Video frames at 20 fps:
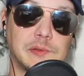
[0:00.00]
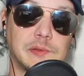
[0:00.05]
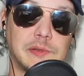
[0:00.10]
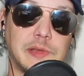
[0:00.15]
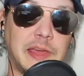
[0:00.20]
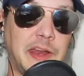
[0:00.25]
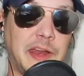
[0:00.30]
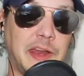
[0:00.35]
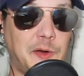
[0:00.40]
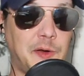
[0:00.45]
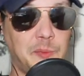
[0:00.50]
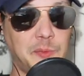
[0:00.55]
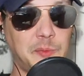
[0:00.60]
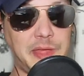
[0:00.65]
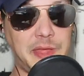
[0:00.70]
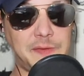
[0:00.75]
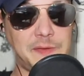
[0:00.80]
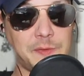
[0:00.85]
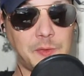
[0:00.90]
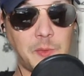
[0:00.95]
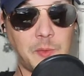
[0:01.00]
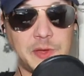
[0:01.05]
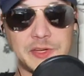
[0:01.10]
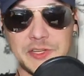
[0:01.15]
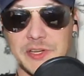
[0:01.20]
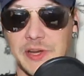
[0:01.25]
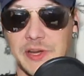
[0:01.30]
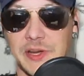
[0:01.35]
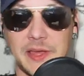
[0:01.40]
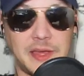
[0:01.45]
And I don't really have a
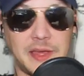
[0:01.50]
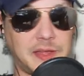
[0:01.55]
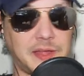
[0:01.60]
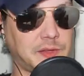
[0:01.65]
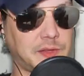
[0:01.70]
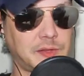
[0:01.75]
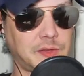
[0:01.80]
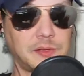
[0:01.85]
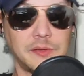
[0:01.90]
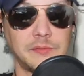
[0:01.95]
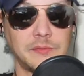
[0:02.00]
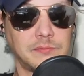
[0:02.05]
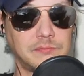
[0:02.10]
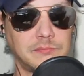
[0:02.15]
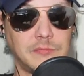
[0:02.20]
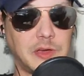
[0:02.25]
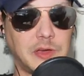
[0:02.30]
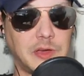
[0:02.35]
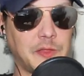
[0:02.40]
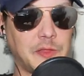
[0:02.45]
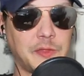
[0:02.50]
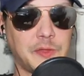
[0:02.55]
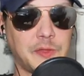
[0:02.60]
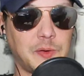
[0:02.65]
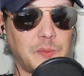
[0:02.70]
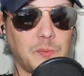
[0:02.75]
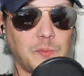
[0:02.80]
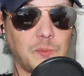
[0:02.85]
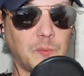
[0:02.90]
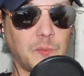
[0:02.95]
question to ask other
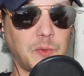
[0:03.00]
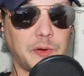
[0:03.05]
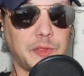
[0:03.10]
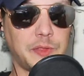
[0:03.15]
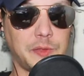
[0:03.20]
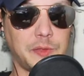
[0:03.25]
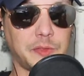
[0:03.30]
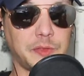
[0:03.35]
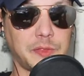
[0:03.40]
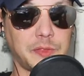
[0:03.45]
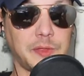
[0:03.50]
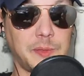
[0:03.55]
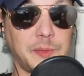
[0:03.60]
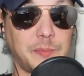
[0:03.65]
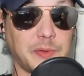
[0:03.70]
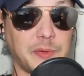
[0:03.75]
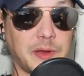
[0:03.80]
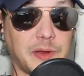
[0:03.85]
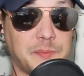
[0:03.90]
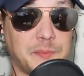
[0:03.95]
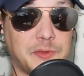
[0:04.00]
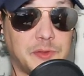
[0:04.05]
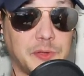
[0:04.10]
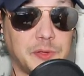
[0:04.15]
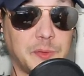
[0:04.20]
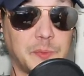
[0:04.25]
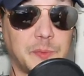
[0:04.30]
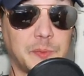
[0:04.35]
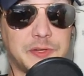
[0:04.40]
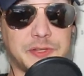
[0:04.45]
than what do you think? But I'm
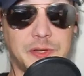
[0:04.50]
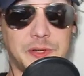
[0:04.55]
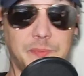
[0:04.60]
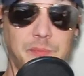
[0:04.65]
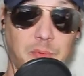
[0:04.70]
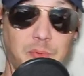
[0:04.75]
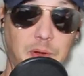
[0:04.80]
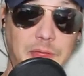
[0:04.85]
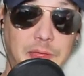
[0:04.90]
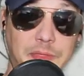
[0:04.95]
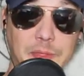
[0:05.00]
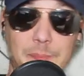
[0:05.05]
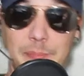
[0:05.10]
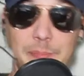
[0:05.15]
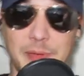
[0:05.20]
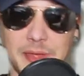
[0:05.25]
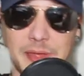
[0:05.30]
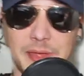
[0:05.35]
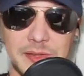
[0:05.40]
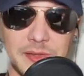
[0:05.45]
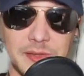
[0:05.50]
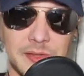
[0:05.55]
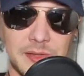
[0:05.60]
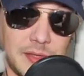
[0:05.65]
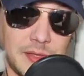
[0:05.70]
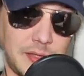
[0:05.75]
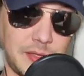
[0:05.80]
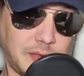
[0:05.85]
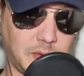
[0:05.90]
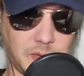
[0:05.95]
still wishing Brett the best
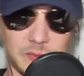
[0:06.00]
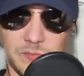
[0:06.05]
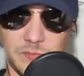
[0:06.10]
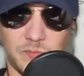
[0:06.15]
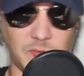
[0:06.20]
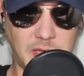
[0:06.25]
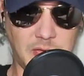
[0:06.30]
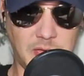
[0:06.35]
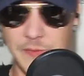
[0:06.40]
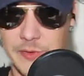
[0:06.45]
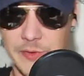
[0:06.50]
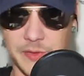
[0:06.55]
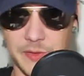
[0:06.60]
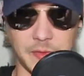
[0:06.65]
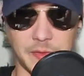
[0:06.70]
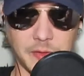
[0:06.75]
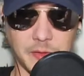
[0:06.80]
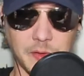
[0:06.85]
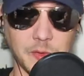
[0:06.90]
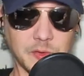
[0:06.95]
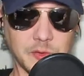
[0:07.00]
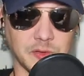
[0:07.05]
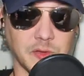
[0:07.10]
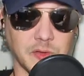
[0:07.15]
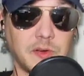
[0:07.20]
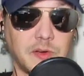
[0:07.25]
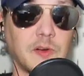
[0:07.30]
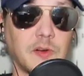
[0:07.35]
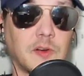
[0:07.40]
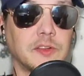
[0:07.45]
in everything that goes
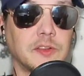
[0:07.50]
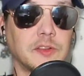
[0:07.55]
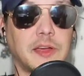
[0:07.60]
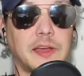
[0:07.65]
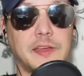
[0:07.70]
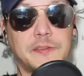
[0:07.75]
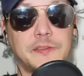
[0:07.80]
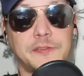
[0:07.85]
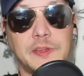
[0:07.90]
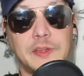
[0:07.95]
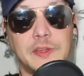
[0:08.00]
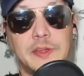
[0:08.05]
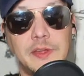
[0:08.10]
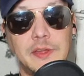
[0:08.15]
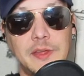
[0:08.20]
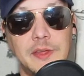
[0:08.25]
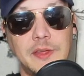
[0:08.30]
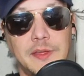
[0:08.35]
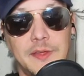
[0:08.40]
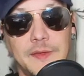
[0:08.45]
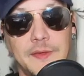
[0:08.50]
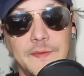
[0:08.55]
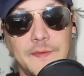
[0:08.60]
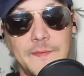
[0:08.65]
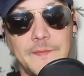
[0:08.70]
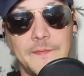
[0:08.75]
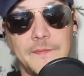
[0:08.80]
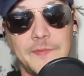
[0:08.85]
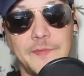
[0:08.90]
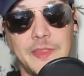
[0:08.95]
on in her life.
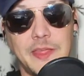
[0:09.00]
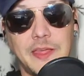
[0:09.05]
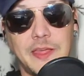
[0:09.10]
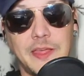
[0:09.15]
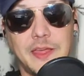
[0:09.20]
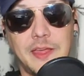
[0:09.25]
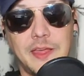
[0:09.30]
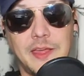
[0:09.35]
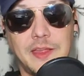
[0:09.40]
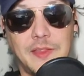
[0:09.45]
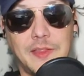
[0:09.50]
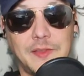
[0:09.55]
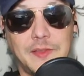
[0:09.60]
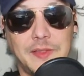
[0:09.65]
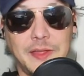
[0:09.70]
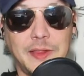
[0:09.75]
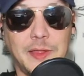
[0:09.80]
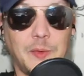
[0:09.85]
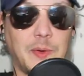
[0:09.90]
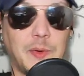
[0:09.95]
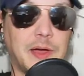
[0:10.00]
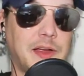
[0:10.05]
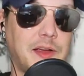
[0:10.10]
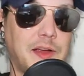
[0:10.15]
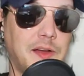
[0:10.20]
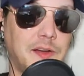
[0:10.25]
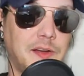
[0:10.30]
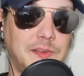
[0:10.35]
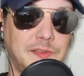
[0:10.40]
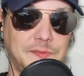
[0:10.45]
And the Daily
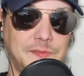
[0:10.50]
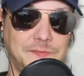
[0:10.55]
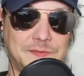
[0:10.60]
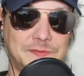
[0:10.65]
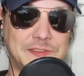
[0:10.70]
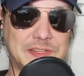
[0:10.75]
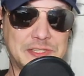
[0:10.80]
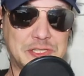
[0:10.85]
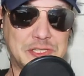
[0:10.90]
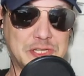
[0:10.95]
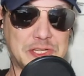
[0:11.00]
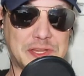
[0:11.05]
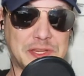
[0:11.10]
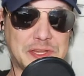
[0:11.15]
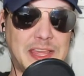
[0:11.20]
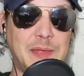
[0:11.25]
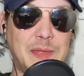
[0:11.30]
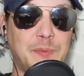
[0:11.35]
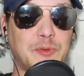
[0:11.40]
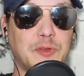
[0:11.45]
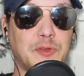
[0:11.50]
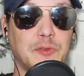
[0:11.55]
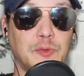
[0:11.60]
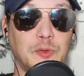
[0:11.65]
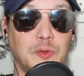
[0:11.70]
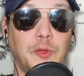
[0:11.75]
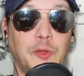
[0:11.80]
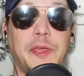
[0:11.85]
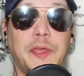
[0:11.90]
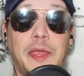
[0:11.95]
Wire just keeps
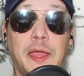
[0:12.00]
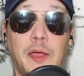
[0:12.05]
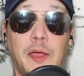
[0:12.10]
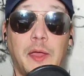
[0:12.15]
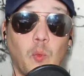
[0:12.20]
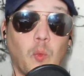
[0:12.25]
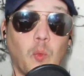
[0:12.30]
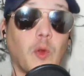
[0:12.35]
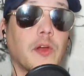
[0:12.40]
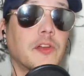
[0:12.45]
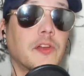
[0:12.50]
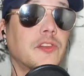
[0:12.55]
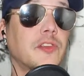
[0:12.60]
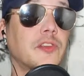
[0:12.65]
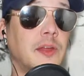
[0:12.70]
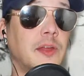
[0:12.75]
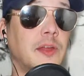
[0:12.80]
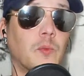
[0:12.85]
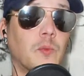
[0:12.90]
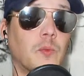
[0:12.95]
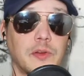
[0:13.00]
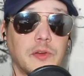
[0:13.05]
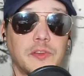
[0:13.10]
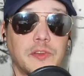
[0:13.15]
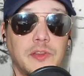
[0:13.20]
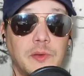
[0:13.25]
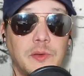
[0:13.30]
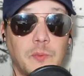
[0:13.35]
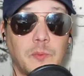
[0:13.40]
looking worse and worse and